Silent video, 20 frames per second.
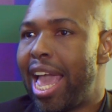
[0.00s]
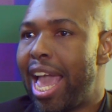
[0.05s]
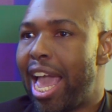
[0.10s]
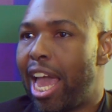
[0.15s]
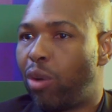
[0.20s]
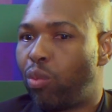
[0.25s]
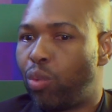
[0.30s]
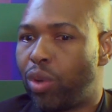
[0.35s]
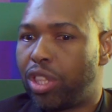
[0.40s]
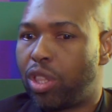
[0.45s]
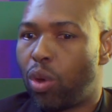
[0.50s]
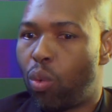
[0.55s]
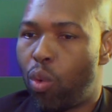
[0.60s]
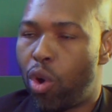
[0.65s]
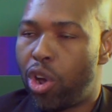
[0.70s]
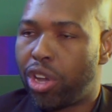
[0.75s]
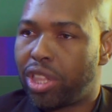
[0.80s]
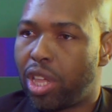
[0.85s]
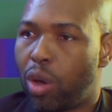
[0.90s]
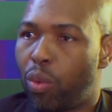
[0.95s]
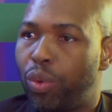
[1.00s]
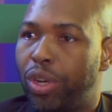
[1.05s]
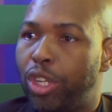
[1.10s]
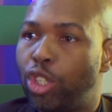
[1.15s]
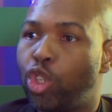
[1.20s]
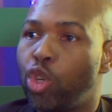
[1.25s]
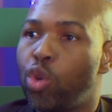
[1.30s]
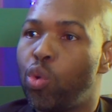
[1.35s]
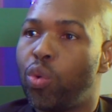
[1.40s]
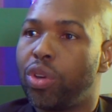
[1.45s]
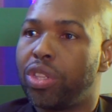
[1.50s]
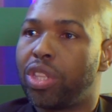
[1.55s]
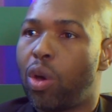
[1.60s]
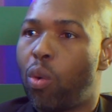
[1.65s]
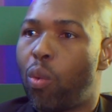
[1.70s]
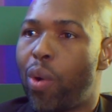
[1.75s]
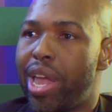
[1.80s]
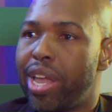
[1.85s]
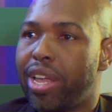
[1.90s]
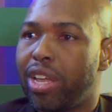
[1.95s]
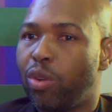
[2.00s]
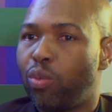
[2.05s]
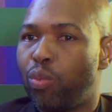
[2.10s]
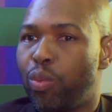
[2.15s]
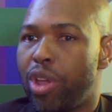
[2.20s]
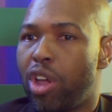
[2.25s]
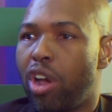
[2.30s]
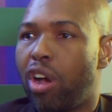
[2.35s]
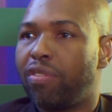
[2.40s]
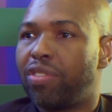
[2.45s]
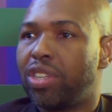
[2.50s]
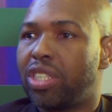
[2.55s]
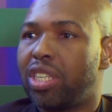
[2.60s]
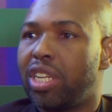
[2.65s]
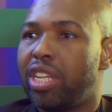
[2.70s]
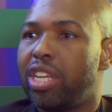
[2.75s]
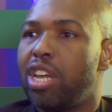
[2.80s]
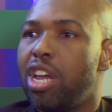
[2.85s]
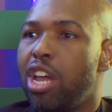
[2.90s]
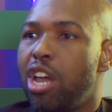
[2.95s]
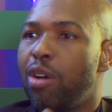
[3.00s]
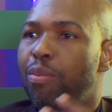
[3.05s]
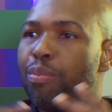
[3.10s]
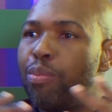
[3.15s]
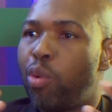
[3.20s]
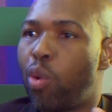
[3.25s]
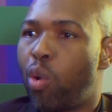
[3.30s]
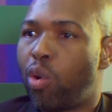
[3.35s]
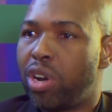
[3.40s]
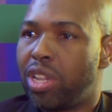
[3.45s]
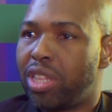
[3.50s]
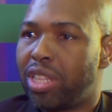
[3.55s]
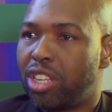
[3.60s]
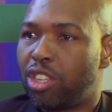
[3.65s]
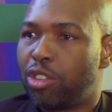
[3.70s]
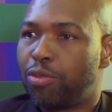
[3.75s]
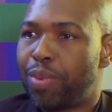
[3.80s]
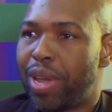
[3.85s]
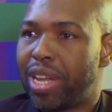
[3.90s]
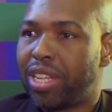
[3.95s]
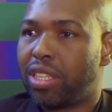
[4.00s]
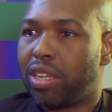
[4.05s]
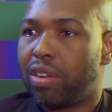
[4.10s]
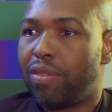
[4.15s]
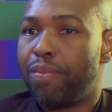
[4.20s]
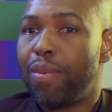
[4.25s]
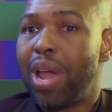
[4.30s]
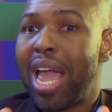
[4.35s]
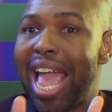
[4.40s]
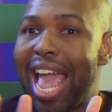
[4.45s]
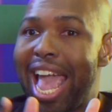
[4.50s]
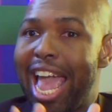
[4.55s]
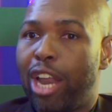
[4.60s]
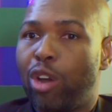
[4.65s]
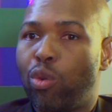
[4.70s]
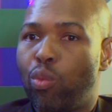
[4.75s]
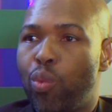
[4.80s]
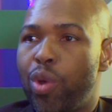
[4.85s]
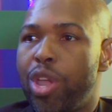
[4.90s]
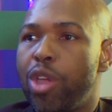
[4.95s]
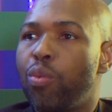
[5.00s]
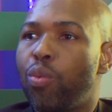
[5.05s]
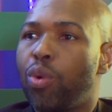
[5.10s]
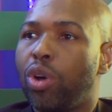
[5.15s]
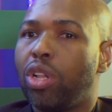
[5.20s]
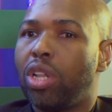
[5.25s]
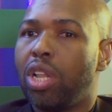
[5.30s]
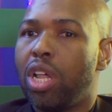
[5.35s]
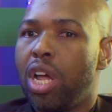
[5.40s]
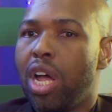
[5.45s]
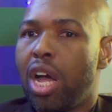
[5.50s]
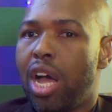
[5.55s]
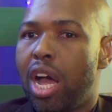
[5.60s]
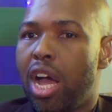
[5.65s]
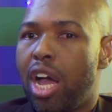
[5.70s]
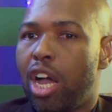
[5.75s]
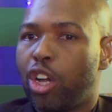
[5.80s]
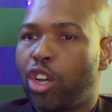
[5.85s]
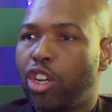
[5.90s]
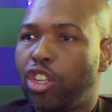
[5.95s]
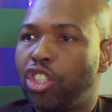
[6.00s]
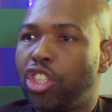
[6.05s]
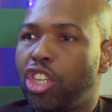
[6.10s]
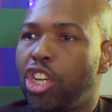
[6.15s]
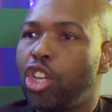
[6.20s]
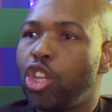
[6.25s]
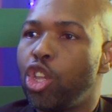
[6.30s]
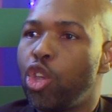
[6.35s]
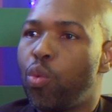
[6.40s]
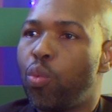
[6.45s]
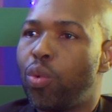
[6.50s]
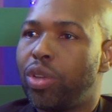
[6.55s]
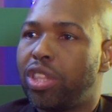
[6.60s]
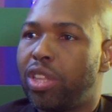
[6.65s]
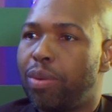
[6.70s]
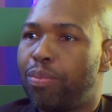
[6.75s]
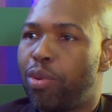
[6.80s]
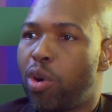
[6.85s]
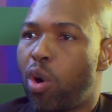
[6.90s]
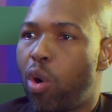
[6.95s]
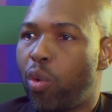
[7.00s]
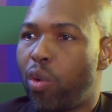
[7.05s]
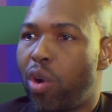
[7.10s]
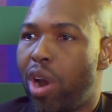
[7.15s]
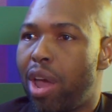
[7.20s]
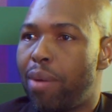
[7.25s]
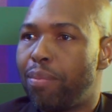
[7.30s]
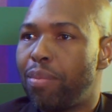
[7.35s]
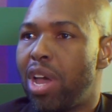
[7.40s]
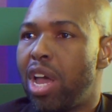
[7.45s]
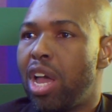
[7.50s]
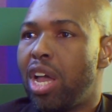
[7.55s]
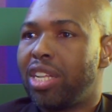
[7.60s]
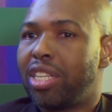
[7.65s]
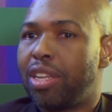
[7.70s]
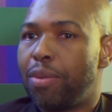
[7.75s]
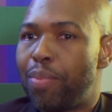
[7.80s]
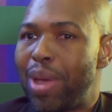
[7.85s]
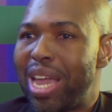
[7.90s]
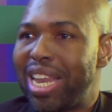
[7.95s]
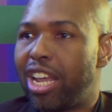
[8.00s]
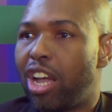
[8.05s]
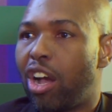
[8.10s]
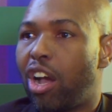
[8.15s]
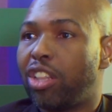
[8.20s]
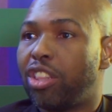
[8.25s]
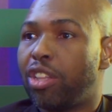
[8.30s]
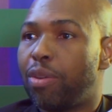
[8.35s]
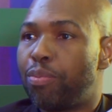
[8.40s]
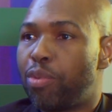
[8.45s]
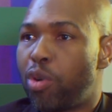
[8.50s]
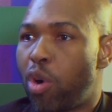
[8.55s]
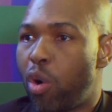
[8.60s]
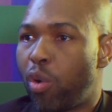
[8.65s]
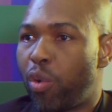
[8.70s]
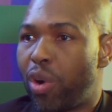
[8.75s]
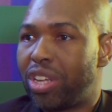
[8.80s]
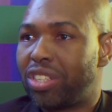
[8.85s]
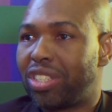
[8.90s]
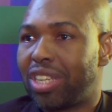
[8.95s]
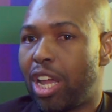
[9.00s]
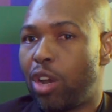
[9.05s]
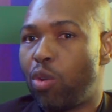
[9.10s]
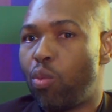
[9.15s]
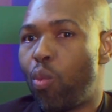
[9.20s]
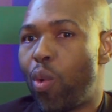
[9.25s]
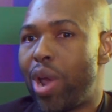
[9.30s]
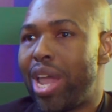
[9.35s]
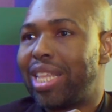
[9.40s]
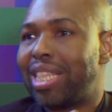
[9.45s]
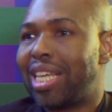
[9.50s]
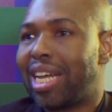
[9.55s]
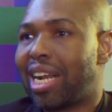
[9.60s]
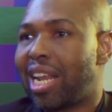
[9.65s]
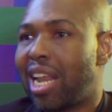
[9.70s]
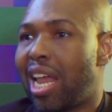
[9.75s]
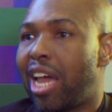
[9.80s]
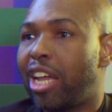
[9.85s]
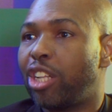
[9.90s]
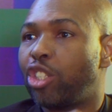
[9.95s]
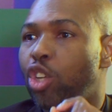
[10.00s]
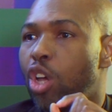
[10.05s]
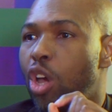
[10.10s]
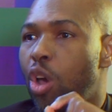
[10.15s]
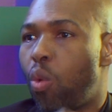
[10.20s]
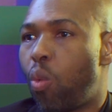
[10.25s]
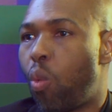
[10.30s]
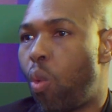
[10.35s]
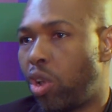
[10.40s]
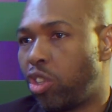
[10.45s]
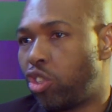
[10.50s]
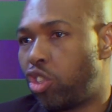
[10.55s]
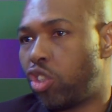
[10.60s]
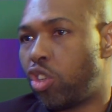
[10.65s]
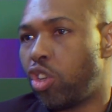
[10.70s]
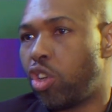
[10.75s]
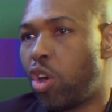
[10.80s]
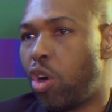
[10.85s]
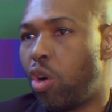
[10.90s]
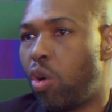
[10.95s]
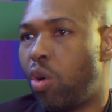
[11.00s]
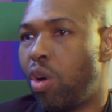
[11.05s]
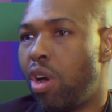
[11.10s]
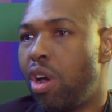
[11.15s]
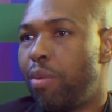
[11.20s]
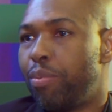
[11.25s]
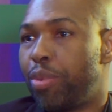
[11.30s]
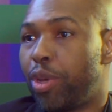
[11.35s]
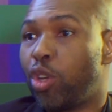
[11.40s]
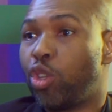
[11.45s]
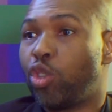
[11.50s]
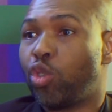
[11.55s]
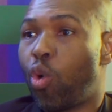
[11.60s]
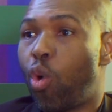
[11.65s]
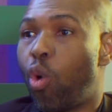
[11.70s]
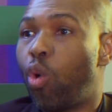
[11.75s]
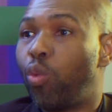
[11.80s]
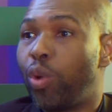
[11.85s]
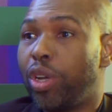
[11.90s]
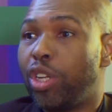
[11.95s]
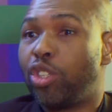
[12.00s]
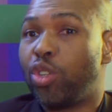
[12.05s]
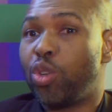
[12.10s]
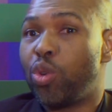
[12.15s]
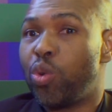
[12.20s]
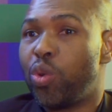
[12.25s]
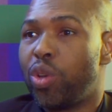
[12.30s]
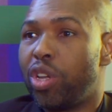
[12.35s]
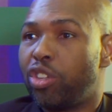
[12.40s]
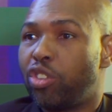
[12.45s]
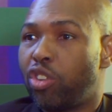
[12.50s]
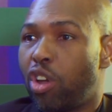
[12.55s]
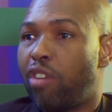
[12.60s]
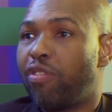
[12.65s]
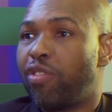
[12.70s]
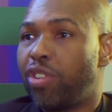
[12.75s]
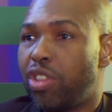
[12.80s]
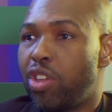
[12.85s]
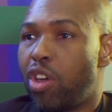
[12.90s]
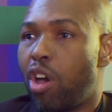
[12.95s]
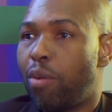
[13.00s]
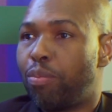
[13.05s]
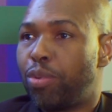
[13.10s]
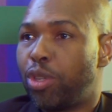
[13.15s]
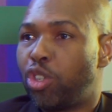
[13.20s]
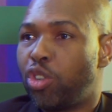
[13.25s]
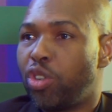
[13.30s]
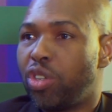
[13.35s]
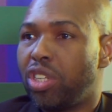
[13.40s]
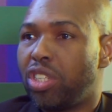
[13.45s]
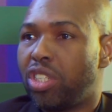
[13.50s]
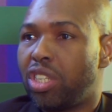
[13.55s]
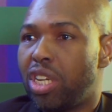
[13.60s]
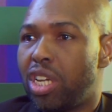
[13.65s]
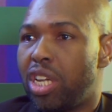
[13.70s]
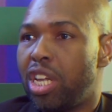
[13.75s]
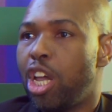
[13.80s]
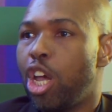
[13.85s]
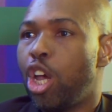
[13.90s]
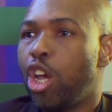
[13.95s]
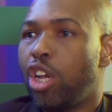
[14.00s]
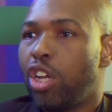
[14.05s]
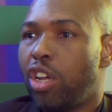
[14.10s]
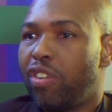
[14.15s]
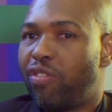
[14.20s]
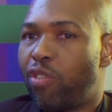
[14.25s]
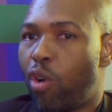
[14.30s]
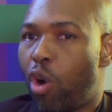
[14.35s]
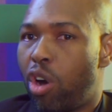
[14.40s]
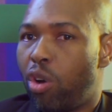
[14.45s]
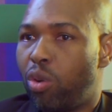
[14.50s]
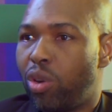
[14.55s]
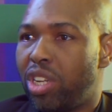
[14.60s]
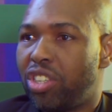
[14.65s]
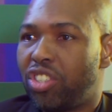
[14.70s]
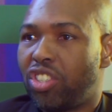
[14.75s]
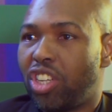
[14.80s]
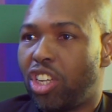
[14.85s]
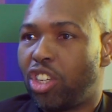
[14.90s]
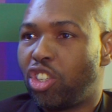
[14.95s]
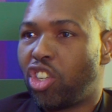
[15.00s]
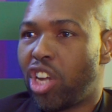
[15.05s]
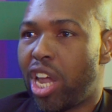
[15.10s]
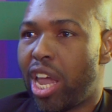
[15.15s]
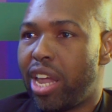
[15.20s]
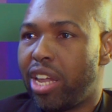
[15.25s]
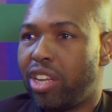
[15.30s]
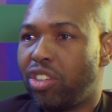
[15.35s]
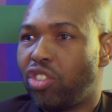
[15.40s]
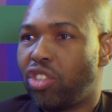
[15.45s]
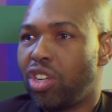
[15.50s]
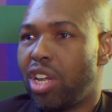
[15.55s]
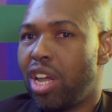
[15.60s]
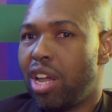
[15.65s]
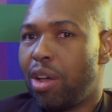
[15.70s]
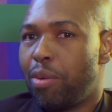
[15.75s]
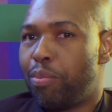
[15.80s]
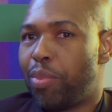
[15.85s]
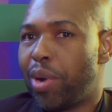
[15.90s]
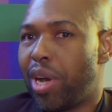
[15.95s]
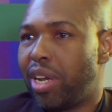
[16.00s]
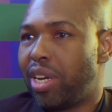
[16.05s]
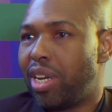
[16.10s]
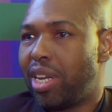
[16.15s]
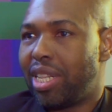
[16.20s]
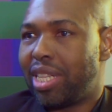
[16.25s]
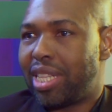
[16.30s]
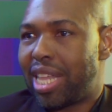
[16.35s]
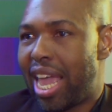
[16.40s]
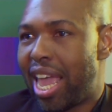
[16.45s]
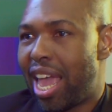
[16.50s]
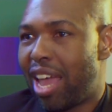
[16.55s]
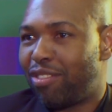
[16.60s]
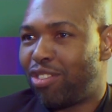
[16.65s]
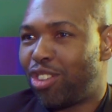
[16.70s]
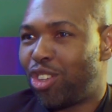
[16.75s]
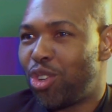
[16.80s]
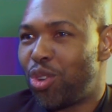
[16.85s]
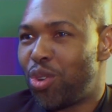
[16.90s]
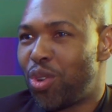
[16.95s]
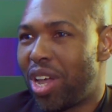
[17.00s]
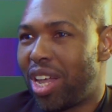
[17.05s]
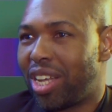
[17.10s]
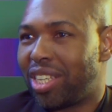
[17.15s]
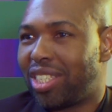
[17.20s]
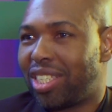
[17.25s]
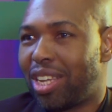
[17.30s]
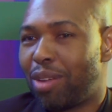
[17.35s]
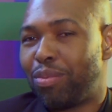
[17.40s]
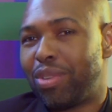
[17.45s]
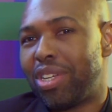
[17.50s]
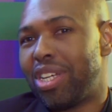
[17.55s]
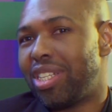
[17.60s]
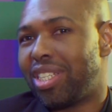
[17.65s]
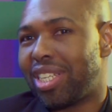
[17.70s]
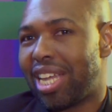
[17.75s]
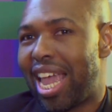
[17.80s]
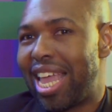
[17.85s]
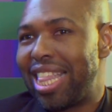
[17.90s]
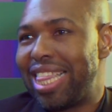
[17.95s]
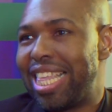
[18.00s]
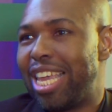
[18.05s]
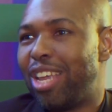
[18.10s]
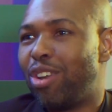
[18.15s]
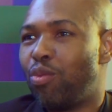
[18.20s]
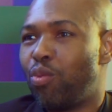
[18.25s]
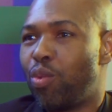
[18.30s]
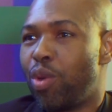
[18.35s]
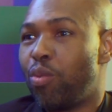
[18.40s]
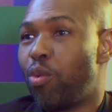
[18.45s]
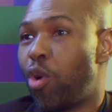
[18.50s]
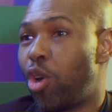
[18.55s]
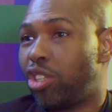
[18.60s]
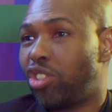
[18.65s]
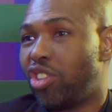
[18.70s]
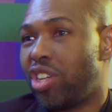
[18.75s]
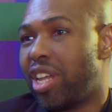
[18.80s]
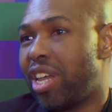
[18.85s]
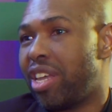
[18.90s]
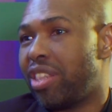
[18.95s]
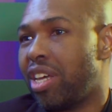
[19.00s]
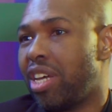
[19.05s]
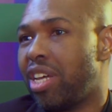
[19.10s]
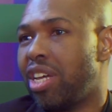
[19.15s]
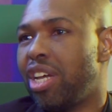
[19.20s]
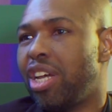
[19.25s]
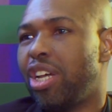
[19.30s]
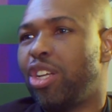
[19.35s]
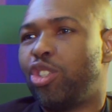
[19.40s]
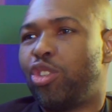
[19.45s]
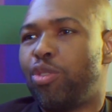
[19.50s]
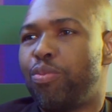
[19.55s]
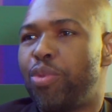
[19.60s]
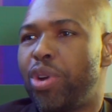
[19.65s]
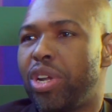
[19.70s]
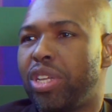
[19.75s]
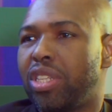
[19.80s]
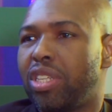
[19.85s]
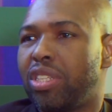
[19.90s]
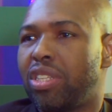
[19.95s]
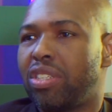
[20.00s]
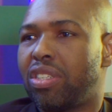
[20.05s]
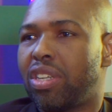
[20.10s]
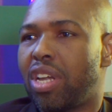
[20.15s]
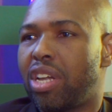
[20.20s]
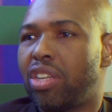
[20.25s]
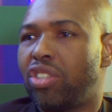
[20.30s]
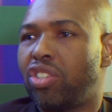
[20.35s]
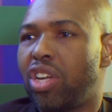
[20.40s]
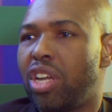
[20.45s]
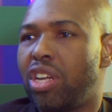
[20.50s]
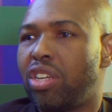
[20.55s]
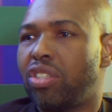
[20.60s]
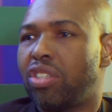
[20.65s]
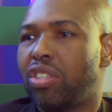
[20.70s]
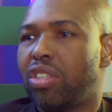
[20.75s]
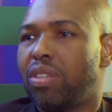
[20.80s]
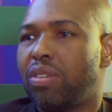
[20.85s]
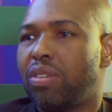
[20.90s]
And with the work that we do with Awaken, we obviously broaden the spectrum, and we will continue with the program depending on the progress and where the client wants to go. Because all we do is offer the opportunity for holistic change, but they have to accept it, and then we work together to bring the desired change.